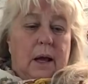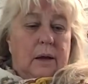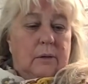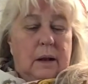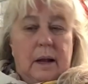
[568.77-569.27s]

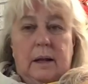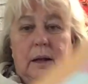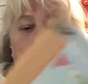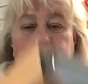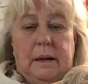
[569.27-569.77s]
It's a
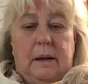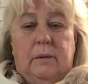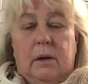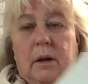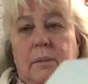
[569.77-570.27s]

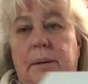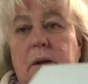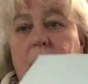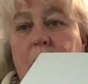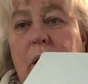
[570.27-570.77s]
little
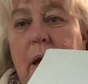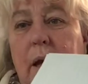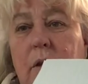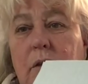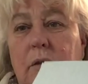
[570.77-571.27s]
bit dirty. I
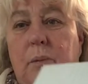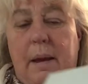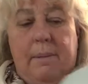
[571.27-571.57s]
can just wipe